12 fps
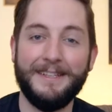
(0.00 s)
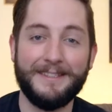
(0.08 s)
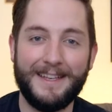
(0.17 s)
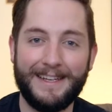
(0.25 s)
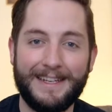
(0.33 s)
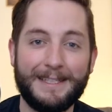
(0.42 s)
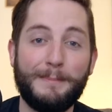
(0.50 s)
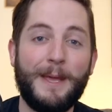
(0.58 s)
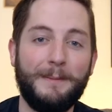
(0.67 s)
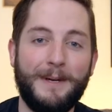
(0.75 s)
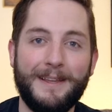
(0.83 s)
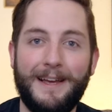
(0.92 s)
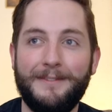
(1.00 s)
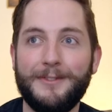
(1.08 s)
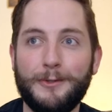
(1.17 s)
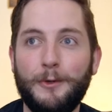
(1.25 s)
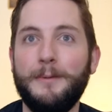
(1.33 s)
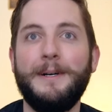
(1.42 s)
this thing has made my life
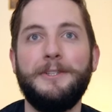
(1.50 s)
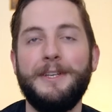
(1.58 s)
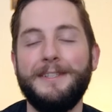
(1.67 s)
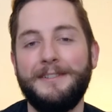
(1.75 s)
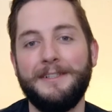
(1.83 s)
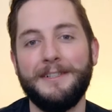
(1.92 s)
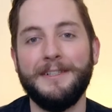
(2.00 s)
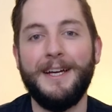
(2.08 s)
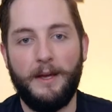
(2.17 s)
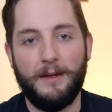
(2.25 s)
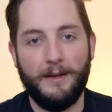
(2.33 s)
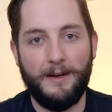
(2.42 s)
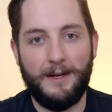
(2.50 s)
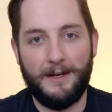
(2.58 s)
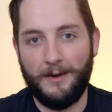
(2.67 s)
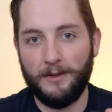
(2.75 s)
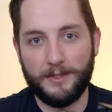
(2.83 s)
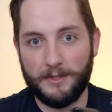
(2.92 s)
so much easier. Uh,
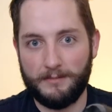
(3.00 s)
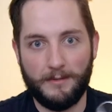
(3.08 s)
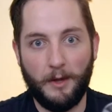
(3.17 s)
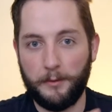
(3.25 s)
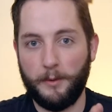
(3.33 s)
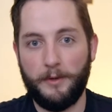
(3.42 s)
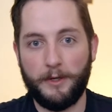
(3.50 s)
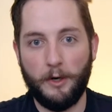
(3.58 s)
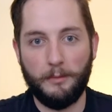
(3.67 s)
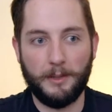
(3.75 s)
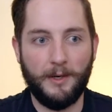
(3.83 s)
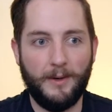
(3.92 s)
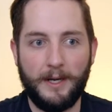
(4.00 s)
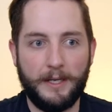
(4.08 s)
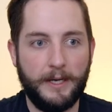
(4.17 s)
I'll just, I'll throw the GoPro on